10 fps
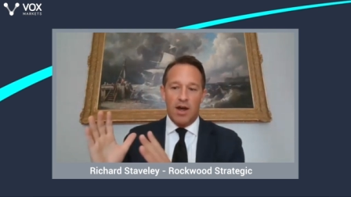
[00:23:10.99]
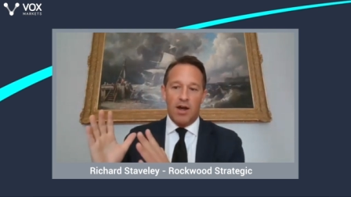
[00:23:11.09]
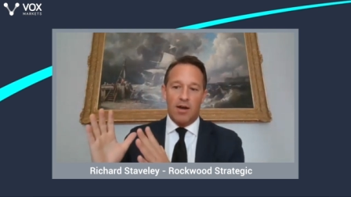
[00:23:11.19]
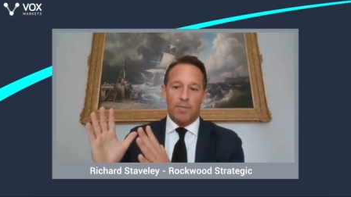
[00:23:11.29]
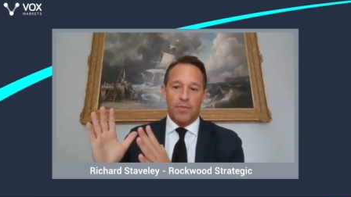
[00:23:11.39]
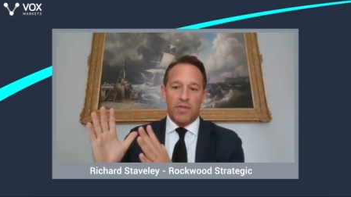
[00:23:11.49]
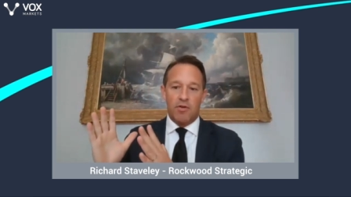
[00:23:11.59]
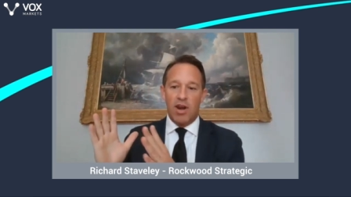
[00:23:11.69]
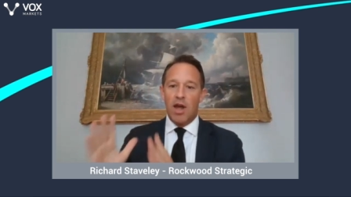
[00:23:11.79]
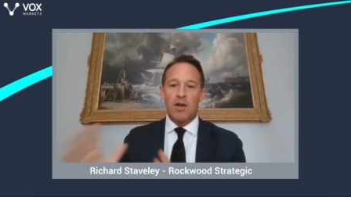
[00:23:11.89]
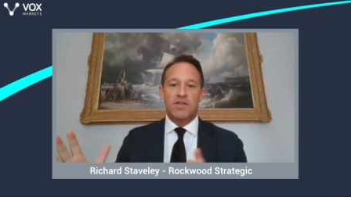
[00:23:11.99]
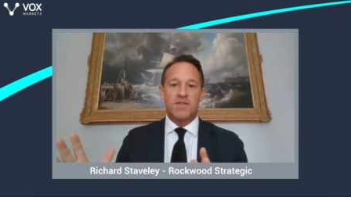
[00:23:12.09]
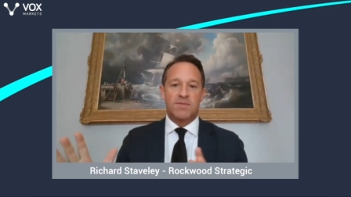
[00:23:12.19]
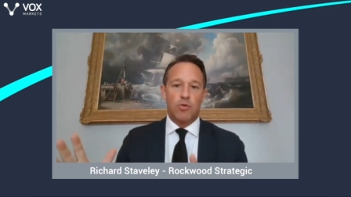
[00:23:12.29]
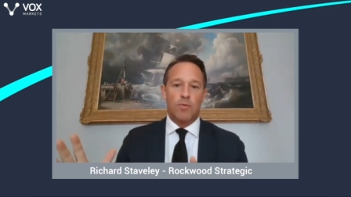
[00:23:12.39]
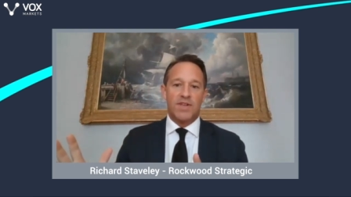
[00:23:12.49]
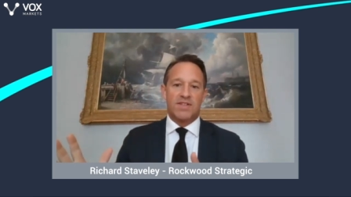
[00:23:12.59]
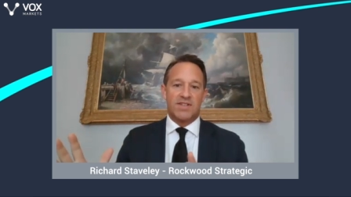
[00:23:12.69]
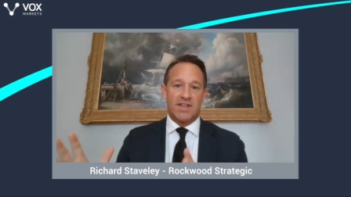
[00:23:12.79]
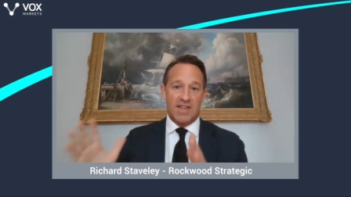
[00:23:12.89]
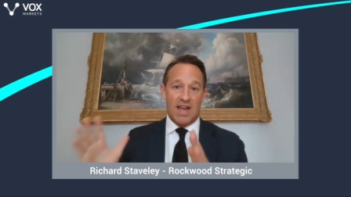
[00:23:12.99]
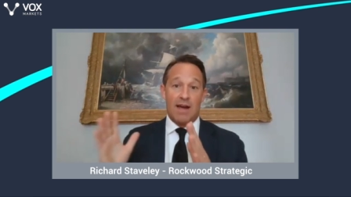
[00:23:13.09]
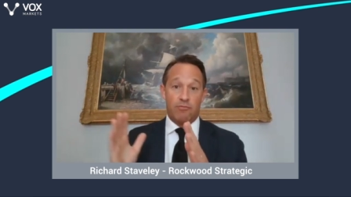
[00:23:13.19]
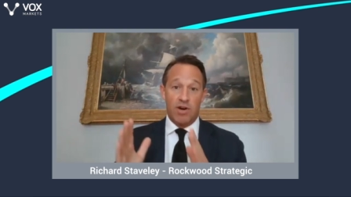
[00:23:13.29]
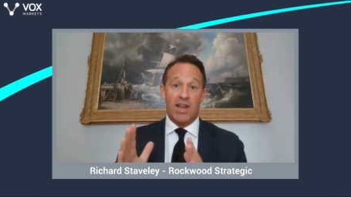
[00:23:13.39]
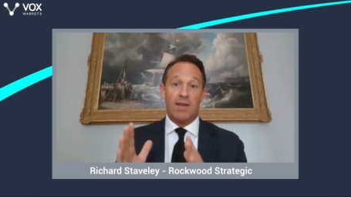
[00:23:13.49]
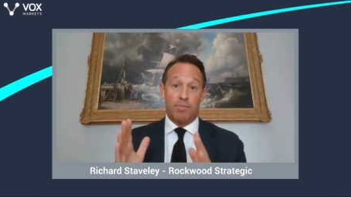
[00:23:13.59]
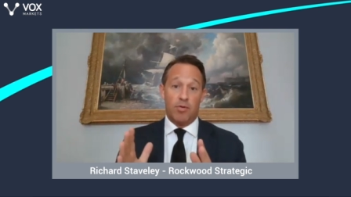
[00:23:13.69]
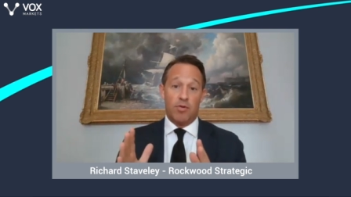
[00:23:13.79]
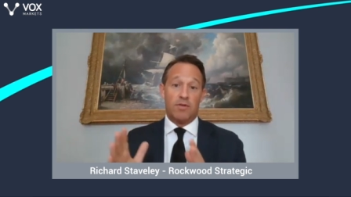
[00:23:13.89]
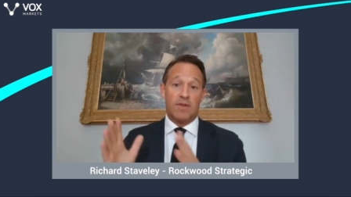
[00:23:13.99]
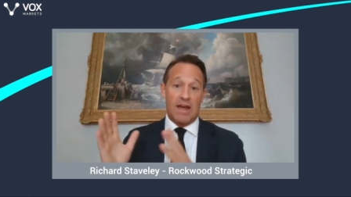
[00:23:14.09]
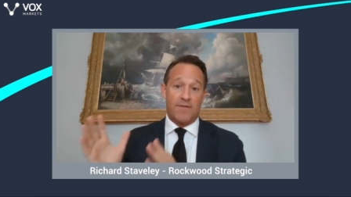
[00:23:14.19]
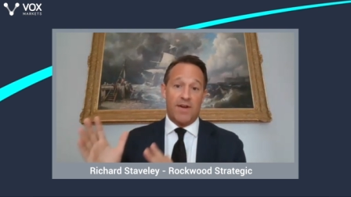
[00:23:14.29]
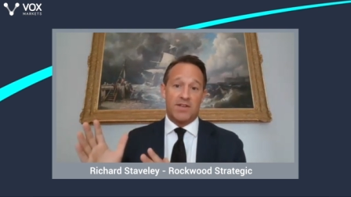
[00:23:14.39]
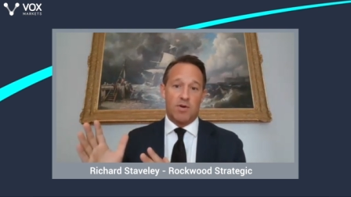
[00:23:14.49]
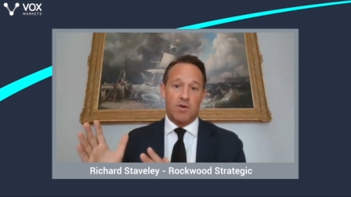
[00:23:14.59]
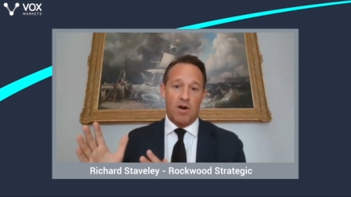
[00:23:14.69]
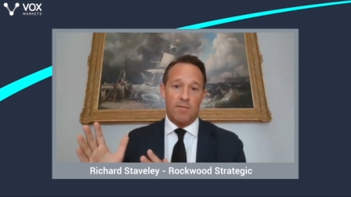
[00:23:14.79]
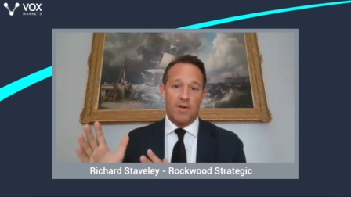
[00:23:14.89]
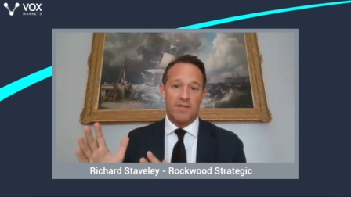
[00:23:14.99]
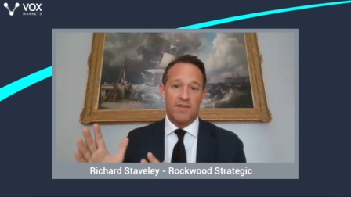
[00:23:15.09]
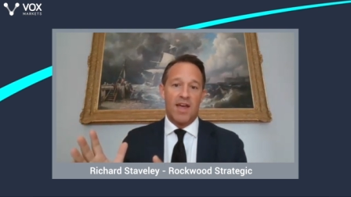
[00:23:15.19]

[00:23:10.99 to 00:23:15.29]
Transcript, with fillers: There are loads of small businesses that have really important FX requirements,